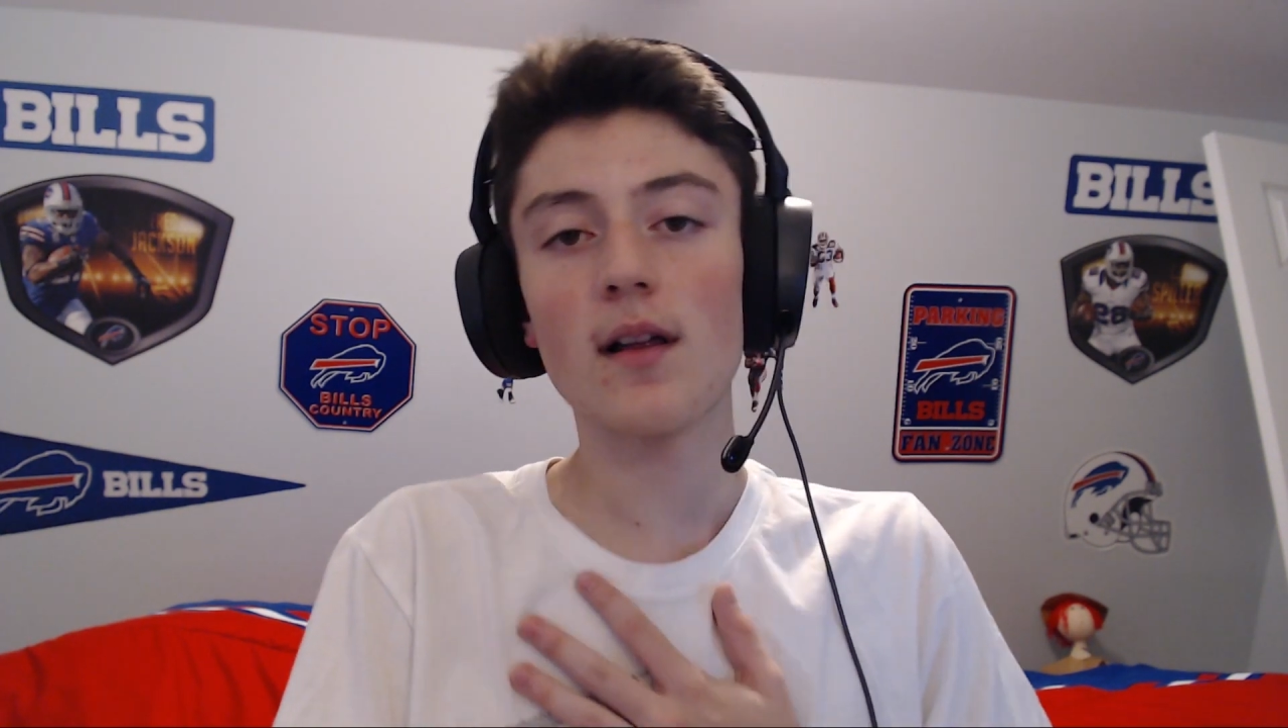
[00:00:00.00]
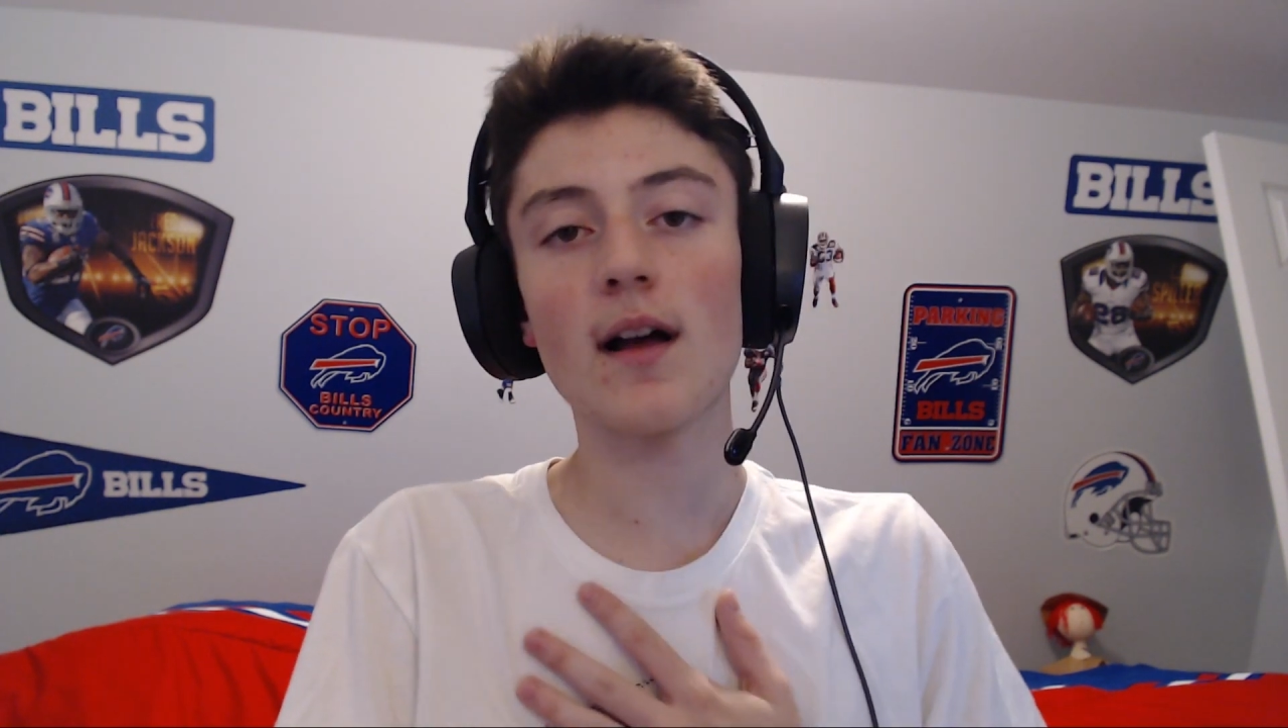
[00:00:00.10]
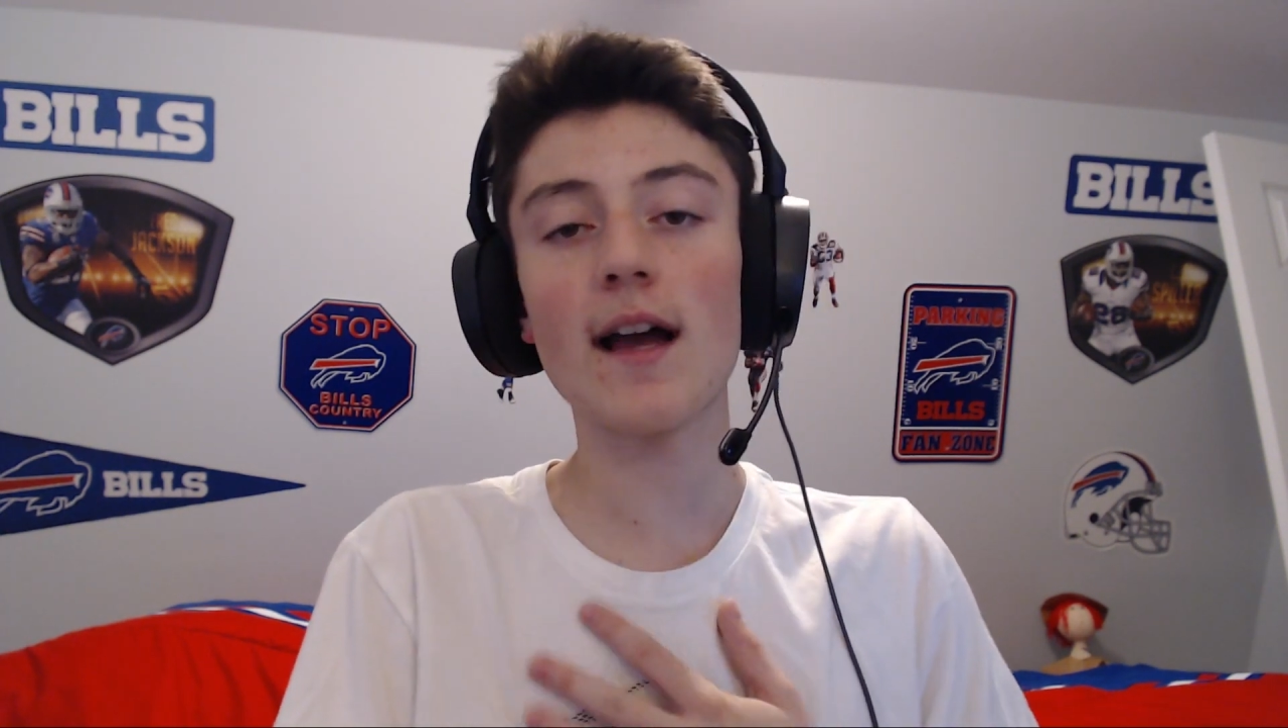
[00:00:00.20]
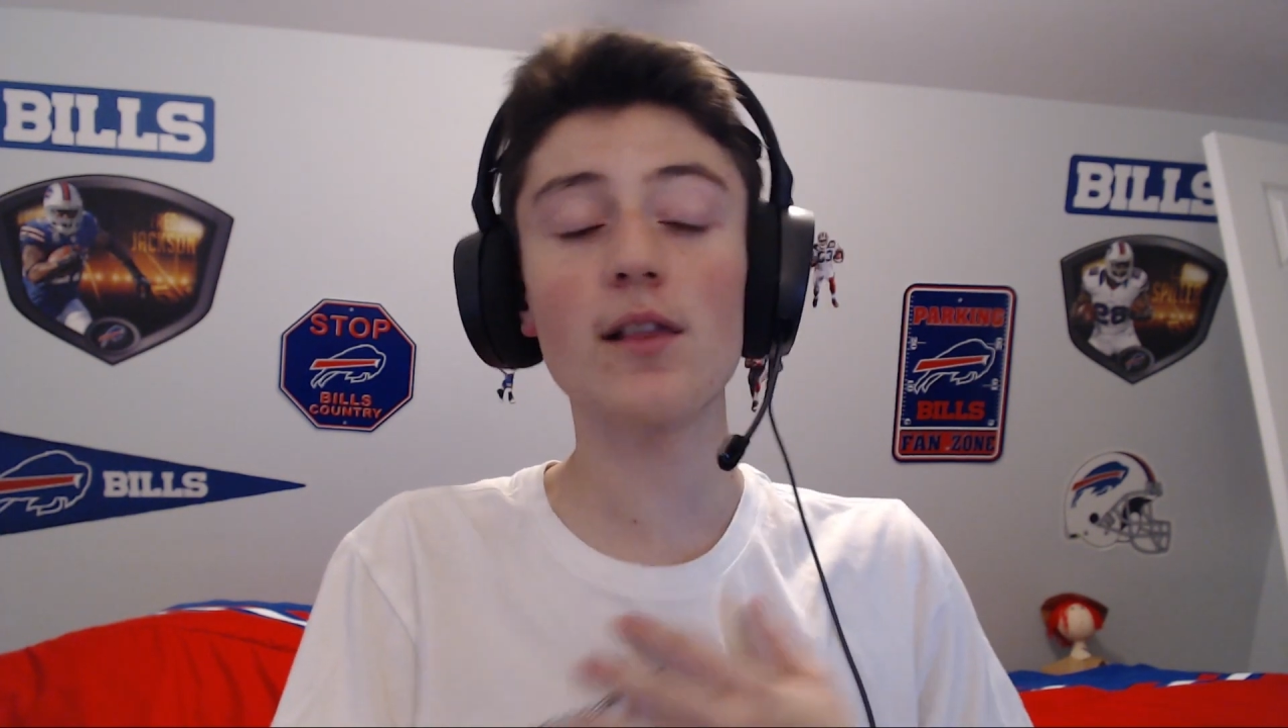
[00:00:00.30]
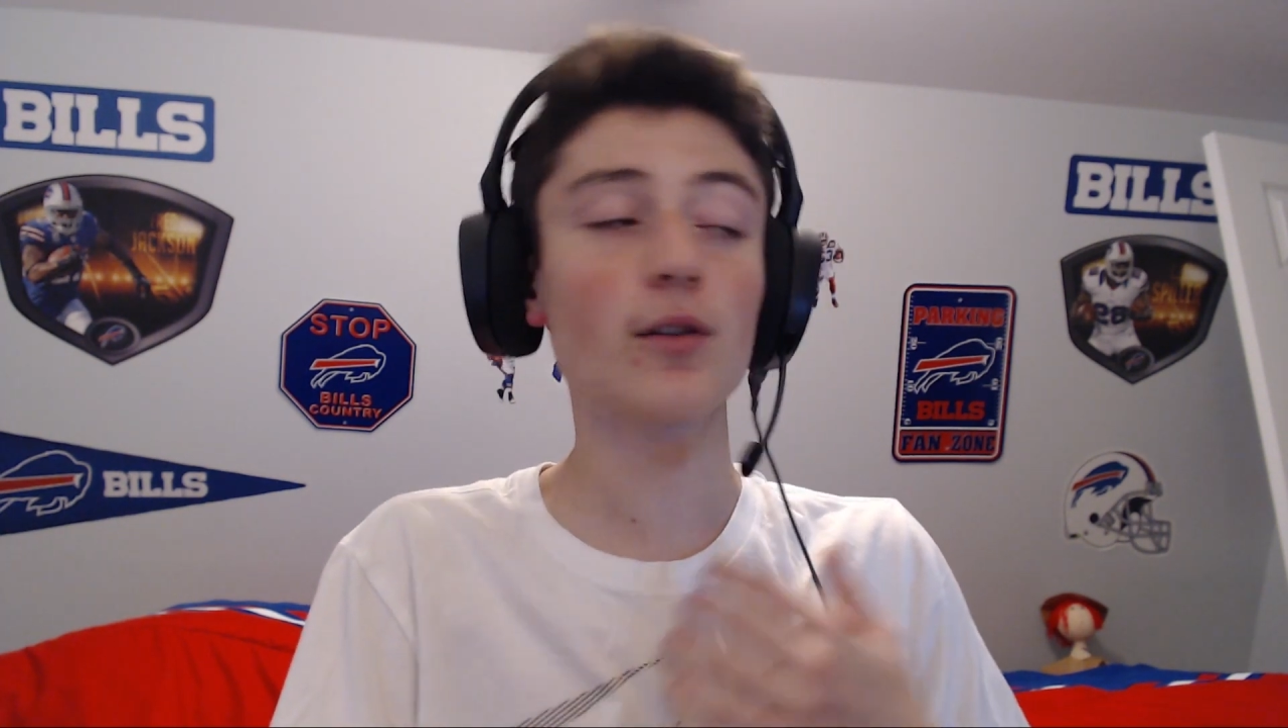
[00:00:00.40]

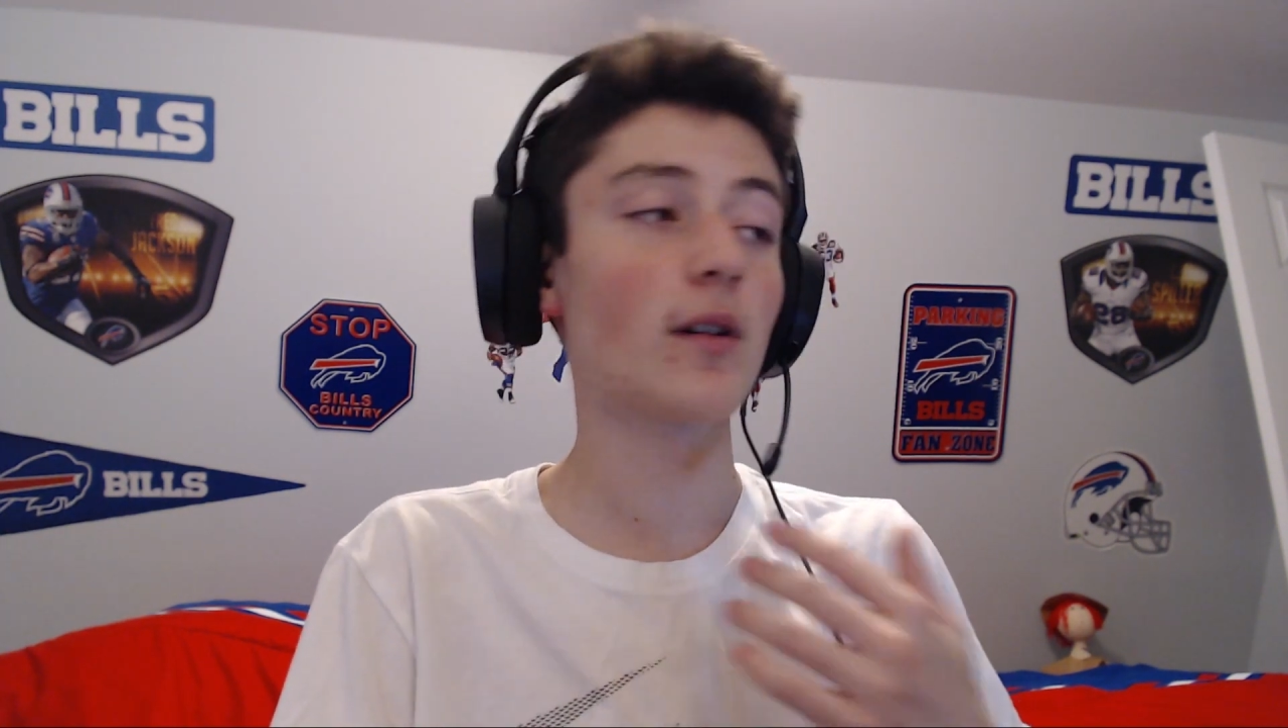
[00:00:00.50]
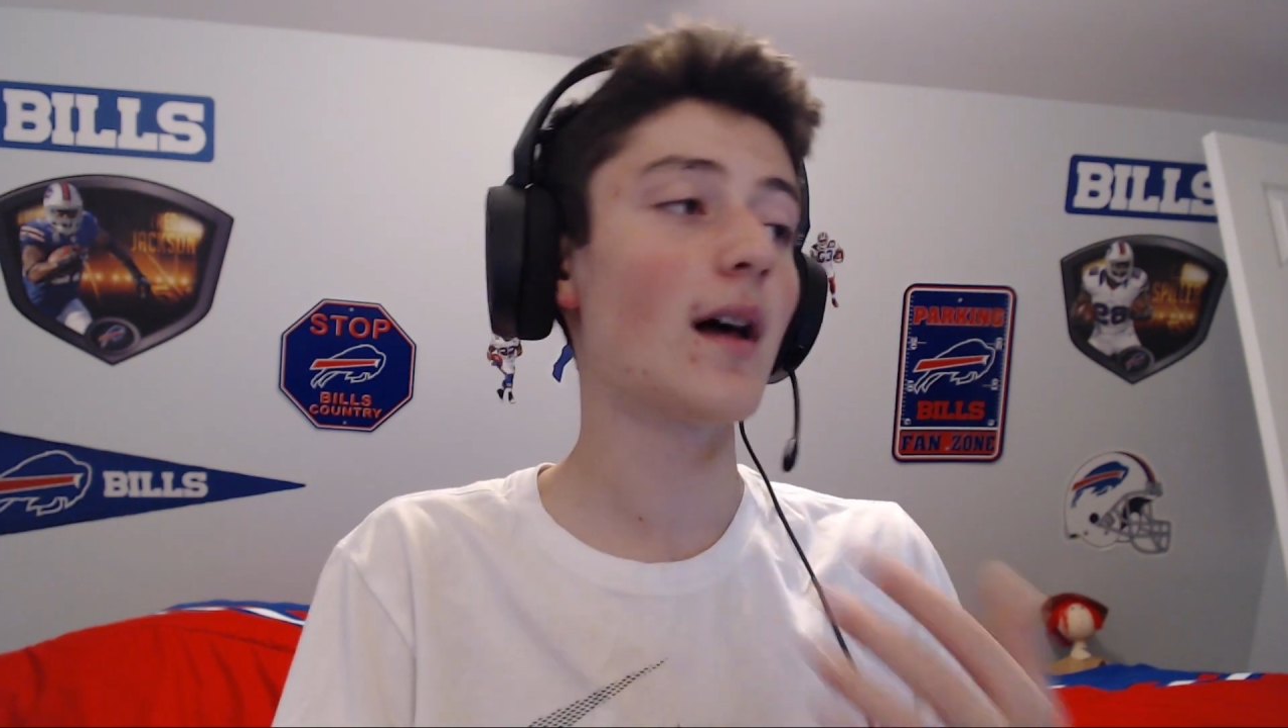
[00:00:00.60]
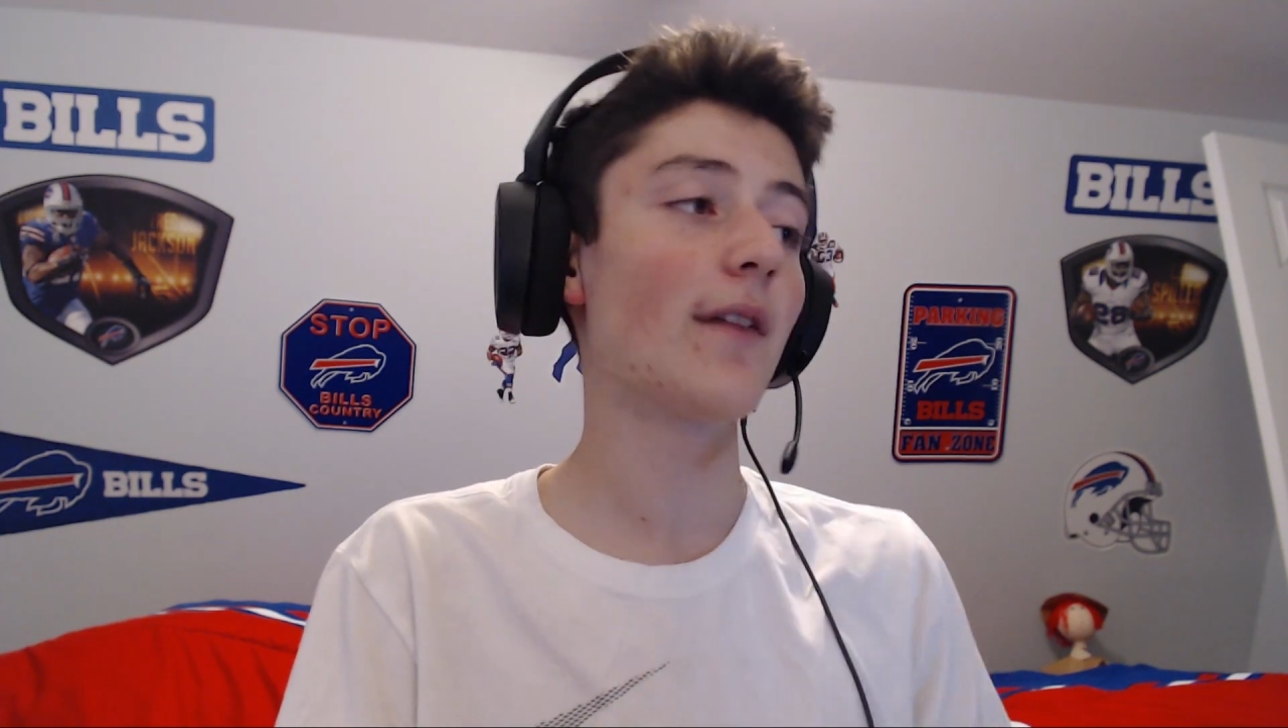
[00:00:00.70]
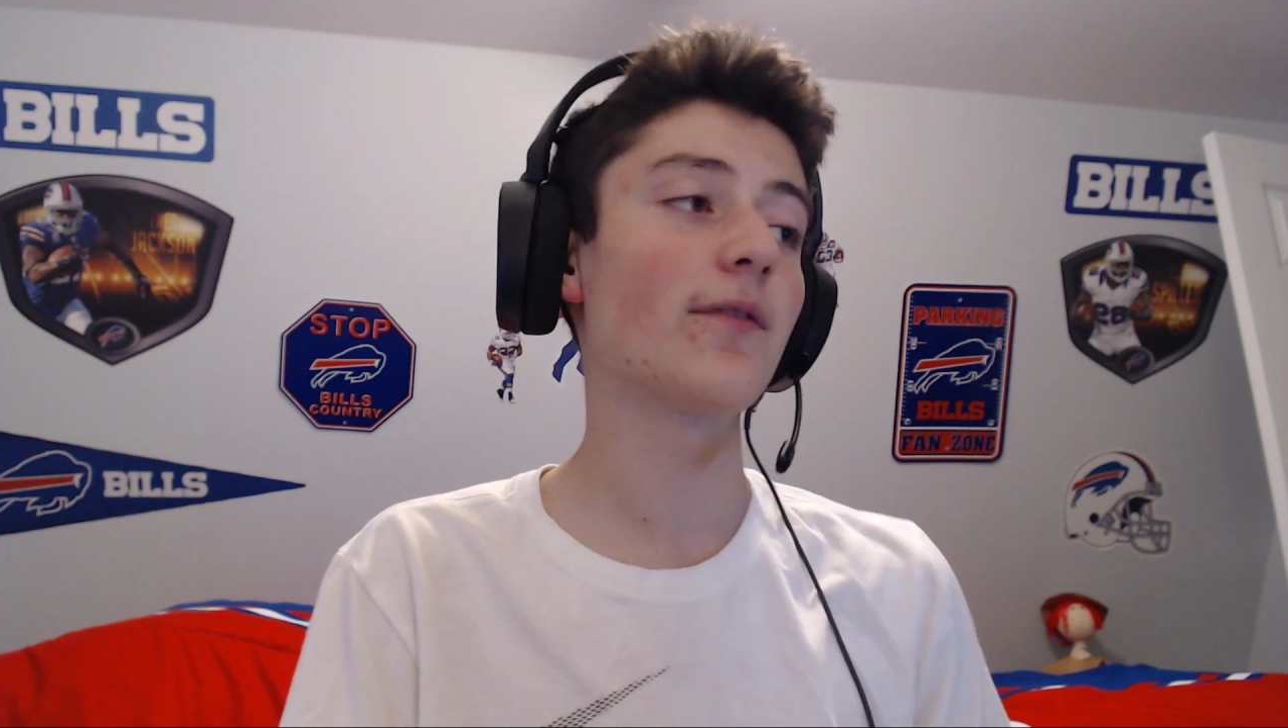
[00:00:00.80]
I learn a lot